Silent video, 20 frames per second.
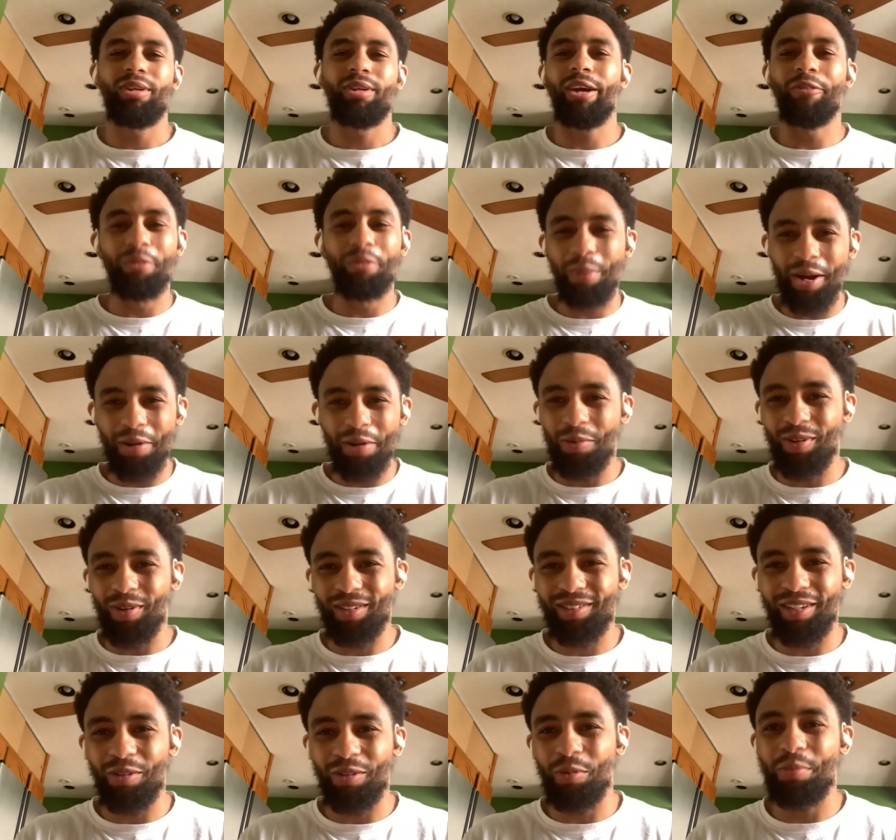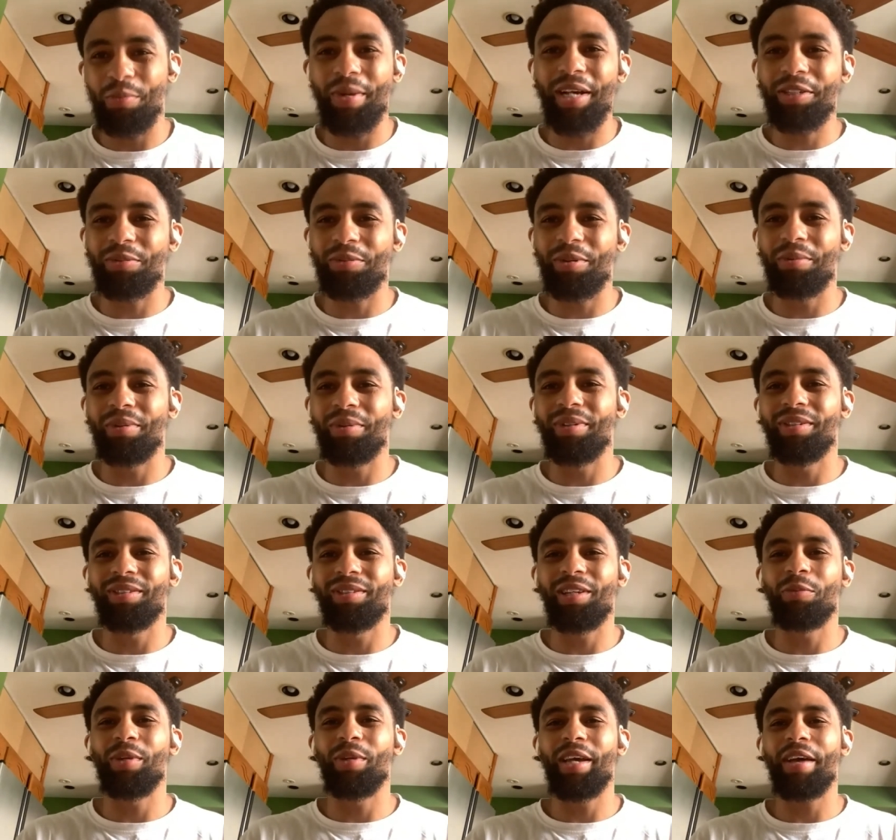Everybody works out. We're basketball
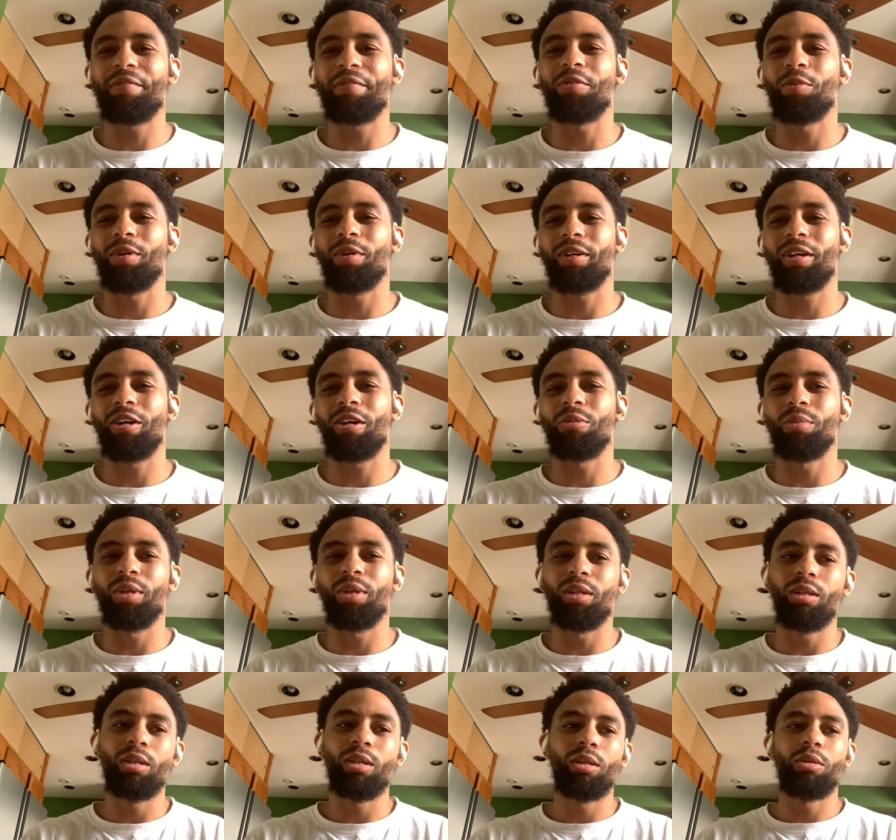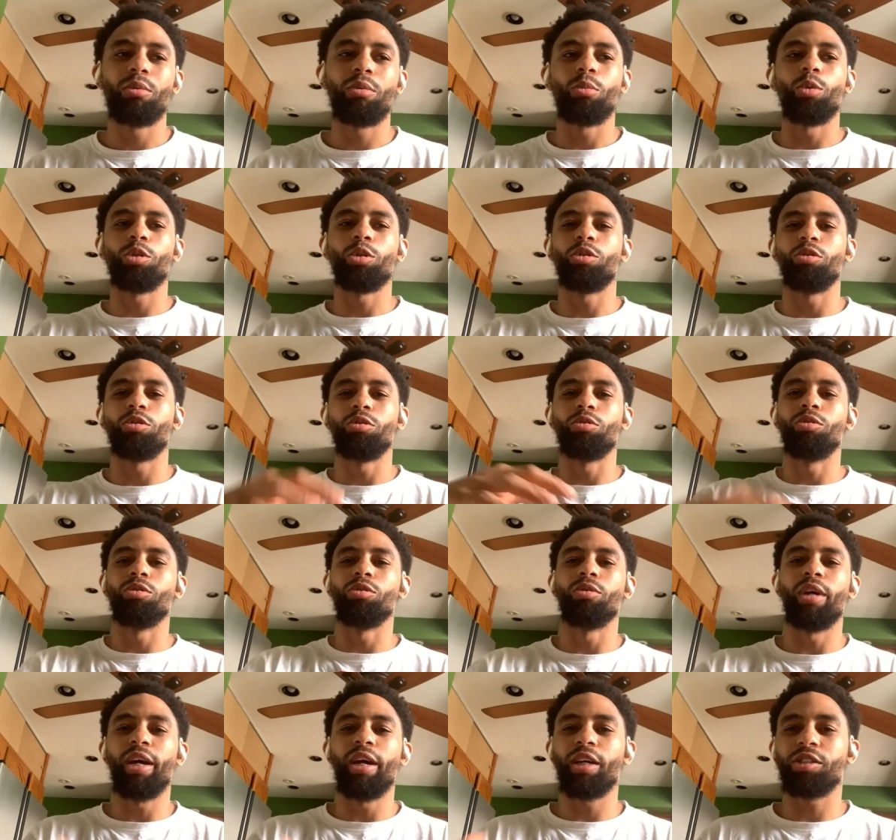fans. Like, we have to work out. But what do you
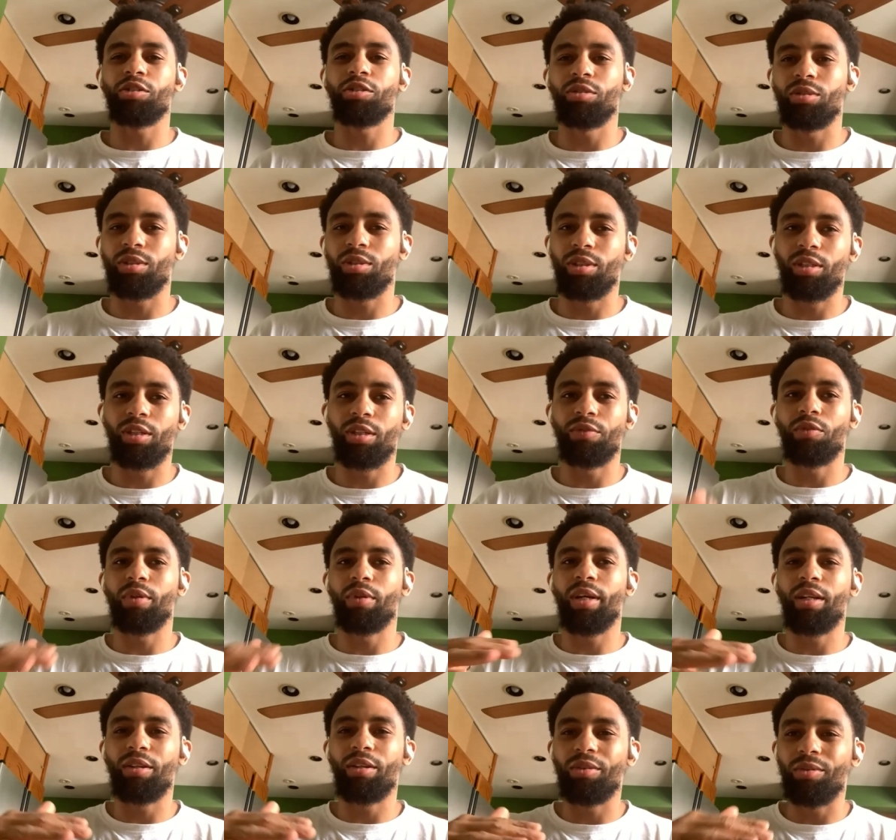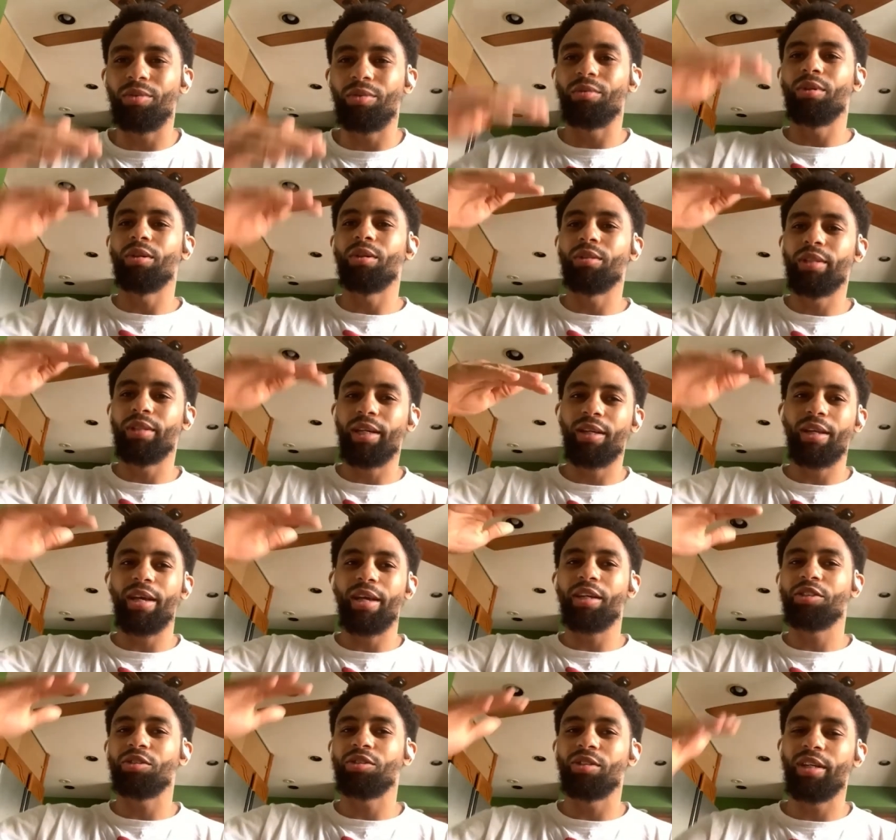do extra to give you that
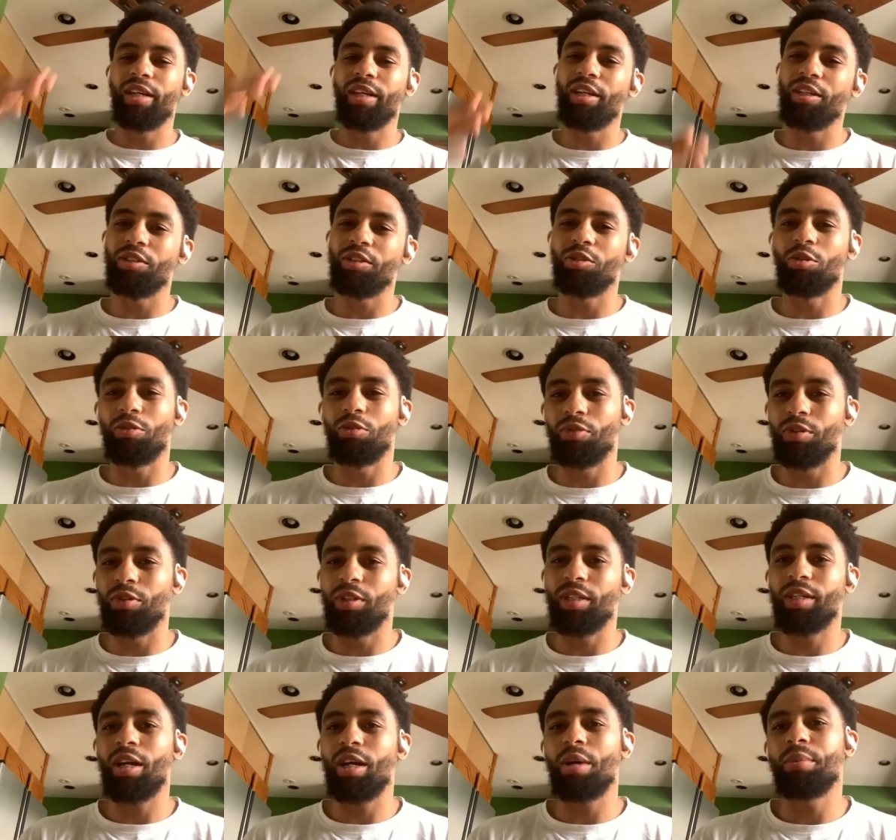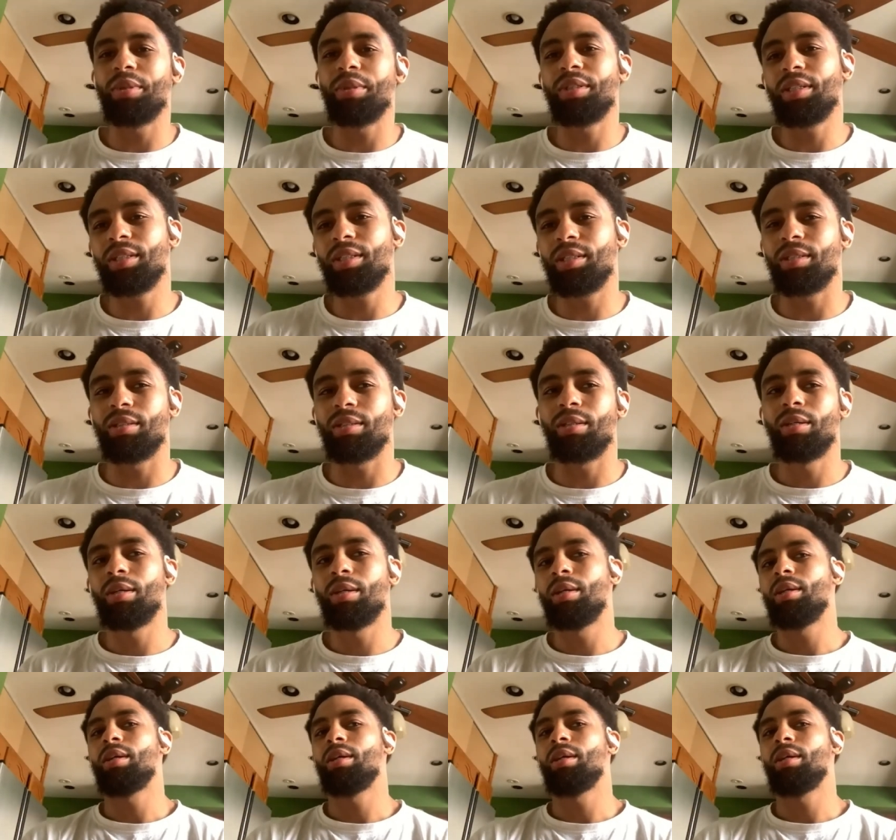extra edge over your competition?